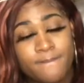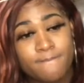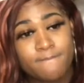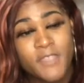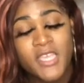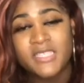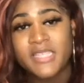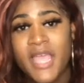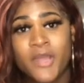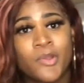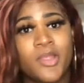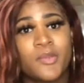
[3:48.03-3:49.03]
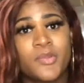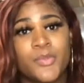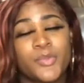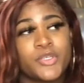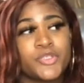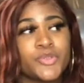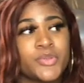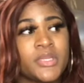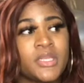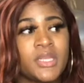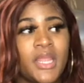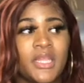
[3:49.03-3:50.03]
Because I know a lot of people are
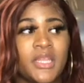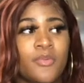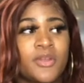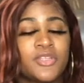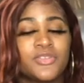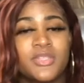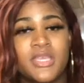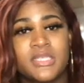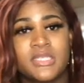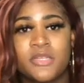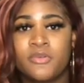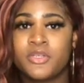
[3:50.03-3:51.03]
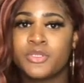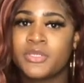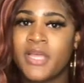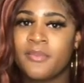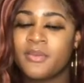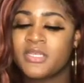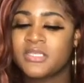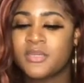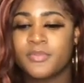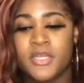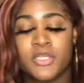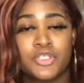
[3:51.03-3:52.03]
doing, like, they want to do this and they want to do that because their
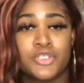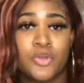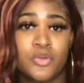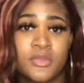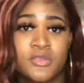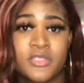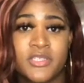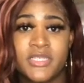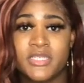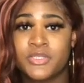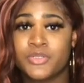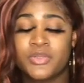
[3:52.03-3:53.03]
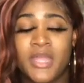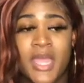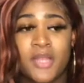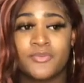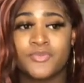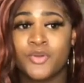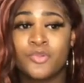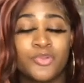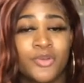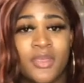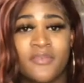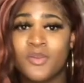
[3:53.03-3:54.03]
parents told them to do this and do that. Don't do
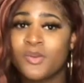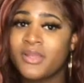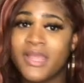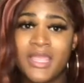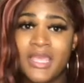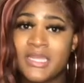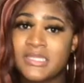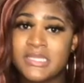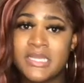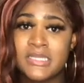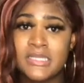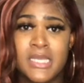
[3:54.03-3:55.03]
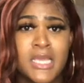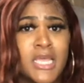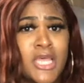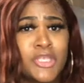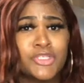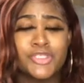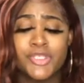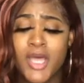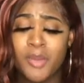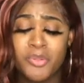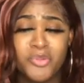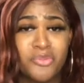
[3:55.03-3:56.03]
it. If you don't like it, sis,
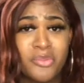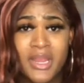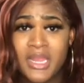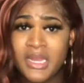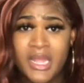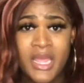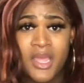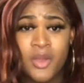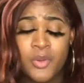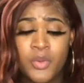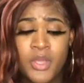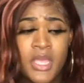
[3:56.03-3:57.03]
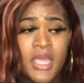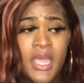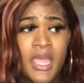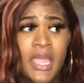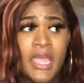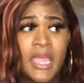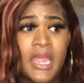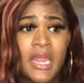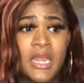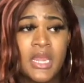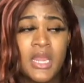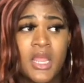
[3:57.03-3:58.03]
stop right now.
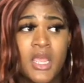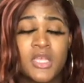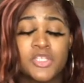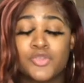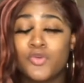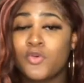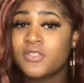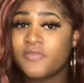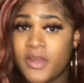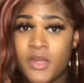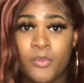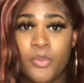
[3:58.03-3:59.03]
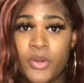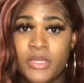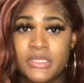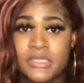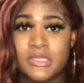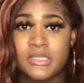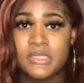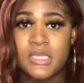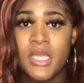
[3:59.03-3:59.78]
And school is very important.